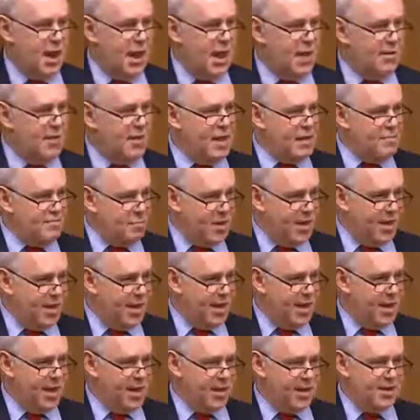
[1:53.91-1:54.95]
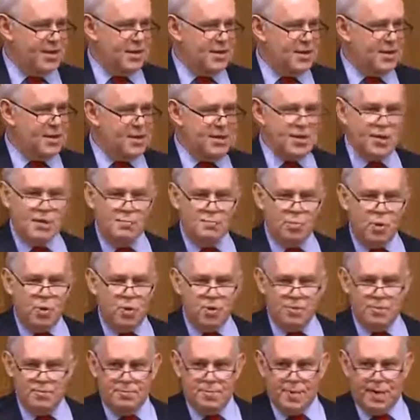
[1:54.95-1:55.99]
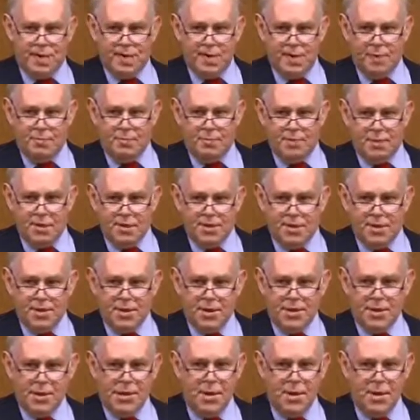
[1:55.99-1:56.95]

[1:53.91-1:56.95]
And they pay, and I think this is an important point,